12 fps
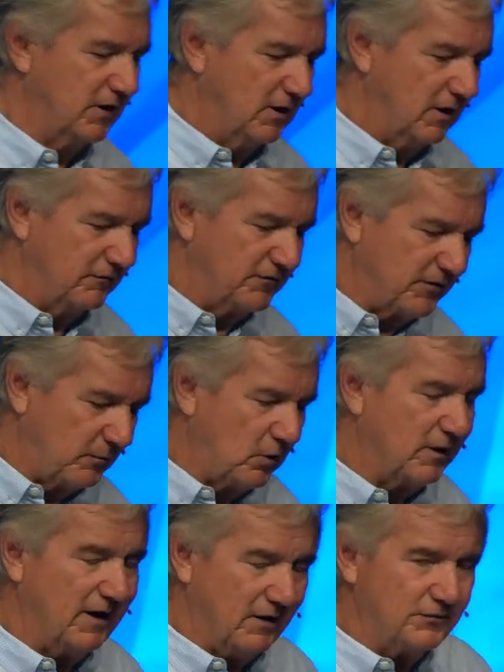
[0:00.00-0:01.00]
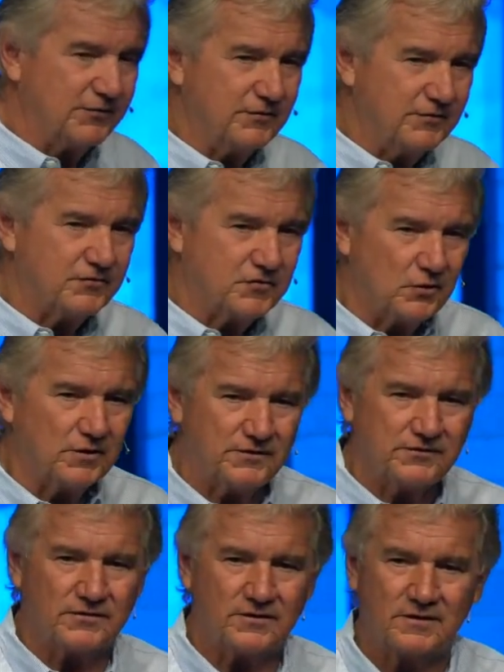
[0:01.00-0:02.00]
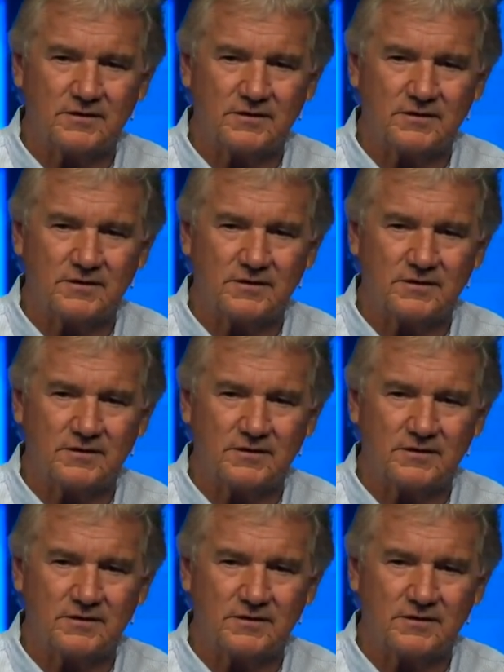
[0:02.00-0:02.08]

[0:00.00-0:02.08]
of someone else's choice?